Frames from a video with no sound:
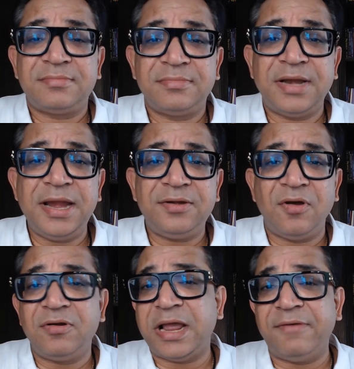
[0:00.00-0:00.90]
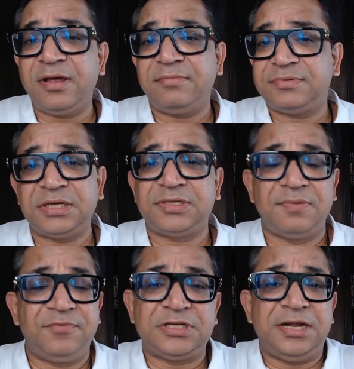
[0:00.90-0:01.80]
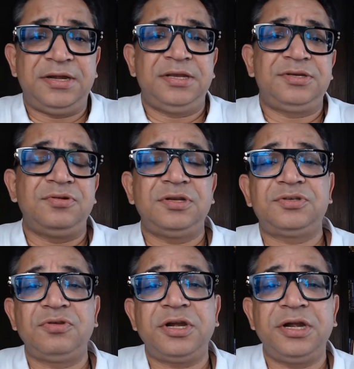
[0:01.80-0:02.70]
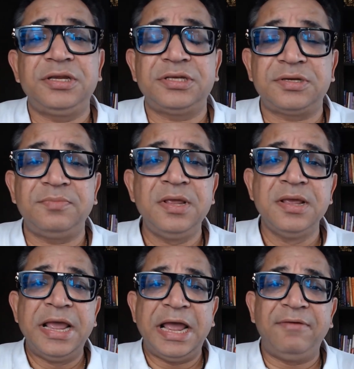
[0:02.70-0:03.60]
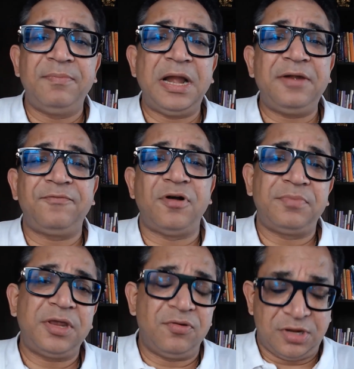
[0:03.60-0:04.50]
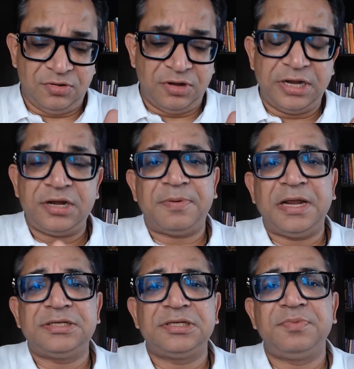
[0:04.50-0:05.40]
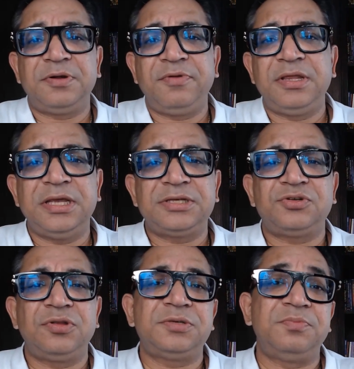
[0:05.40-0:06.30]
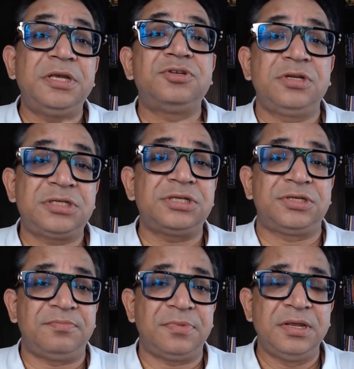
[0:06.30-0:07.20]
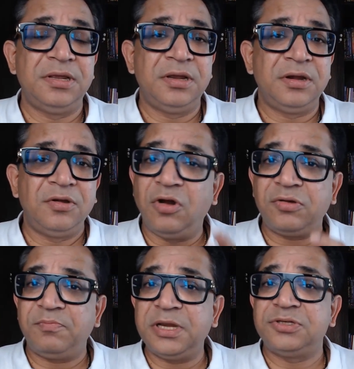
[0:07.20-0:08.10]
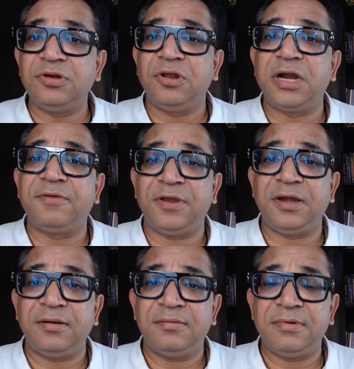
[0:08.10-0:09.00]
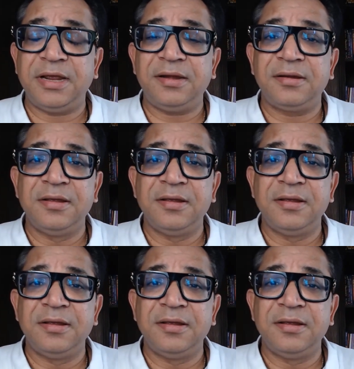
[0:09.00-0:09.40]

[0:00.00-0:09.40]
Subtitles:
Right? Or have a system, which I teach, in swing trading system, have a platform. Okay, your entry price is between this to this based on a system, not based on your gut feel, right?